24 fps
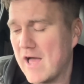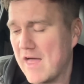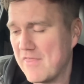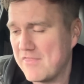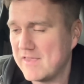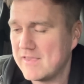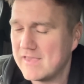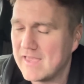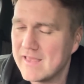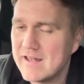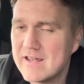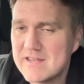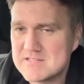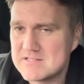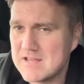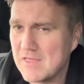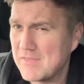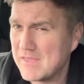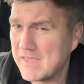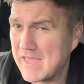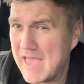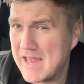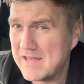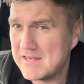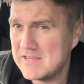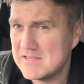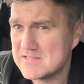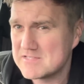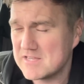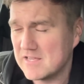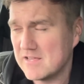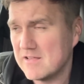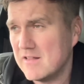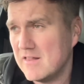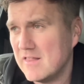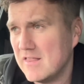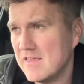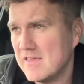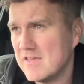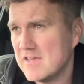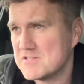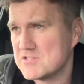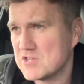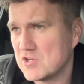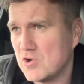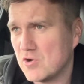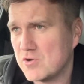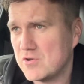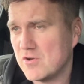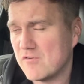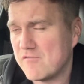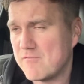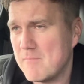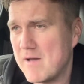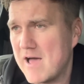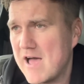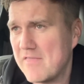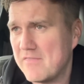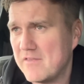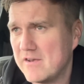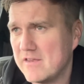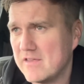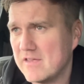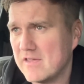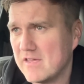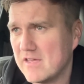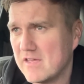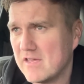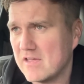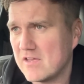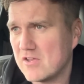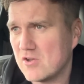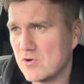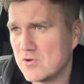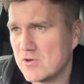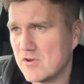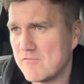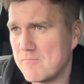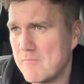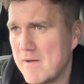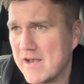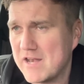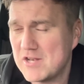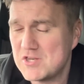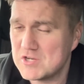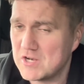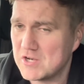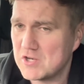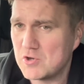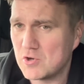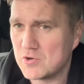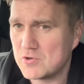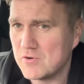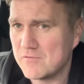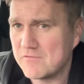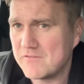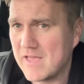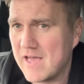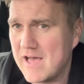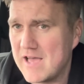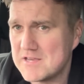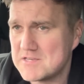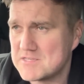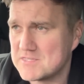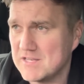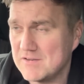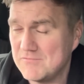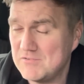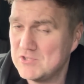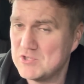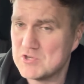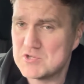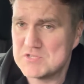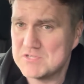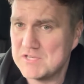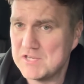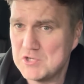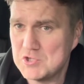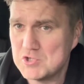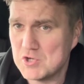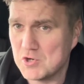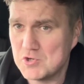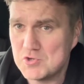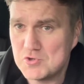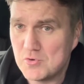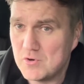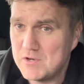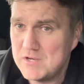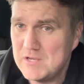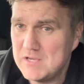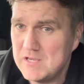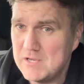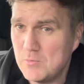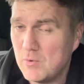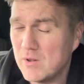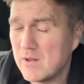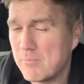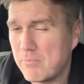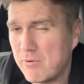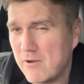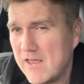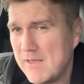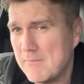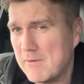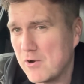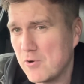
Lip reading: I think Eddie is a good enough man and a good enough manager and a good enough guy so that if he does need John Joe, he will play him.